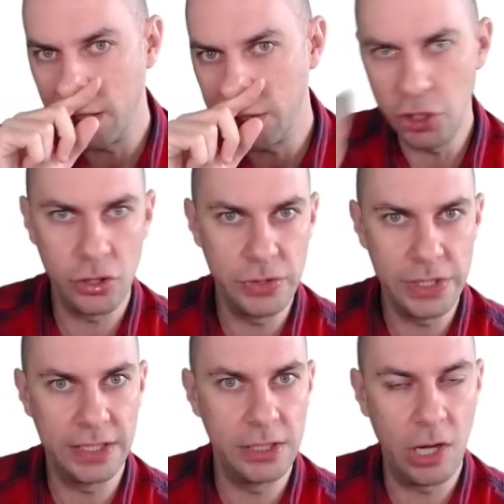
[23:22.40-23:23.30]
you don't
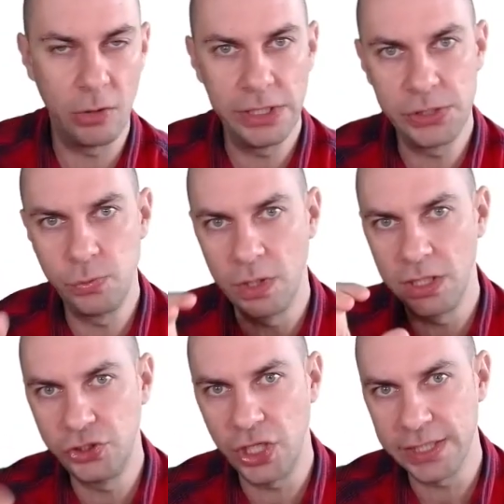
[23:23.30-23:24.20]
need to know this
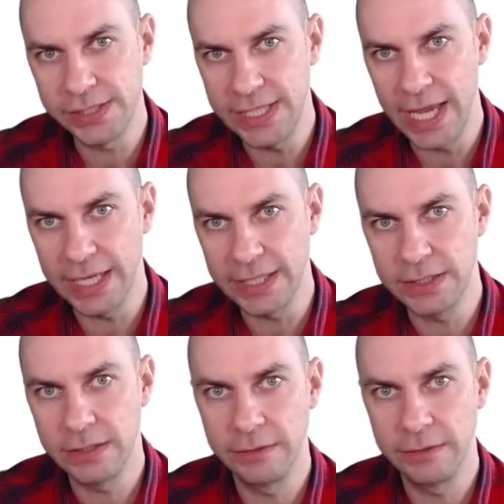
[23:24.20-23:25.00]
word just yet